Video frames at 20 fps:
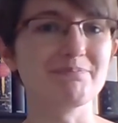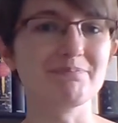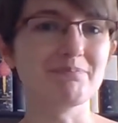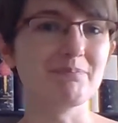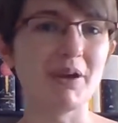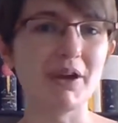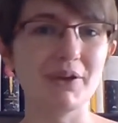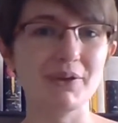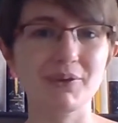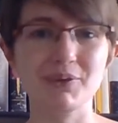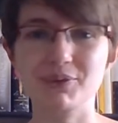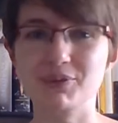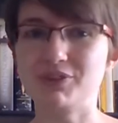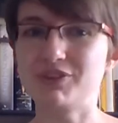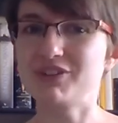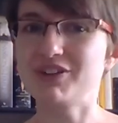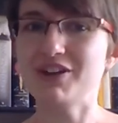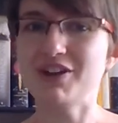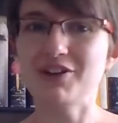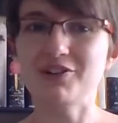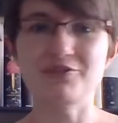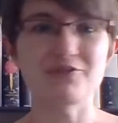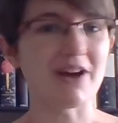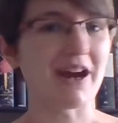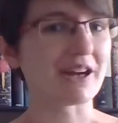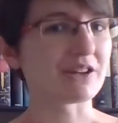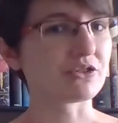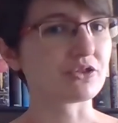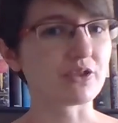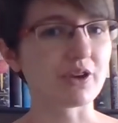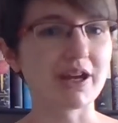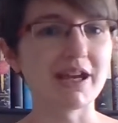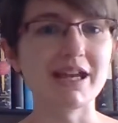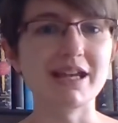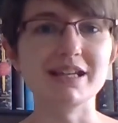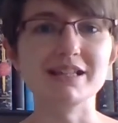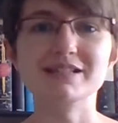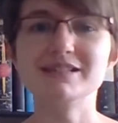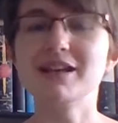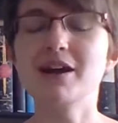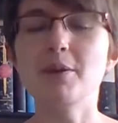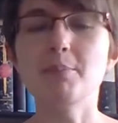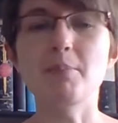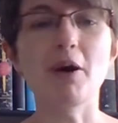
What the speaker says: mills, factories,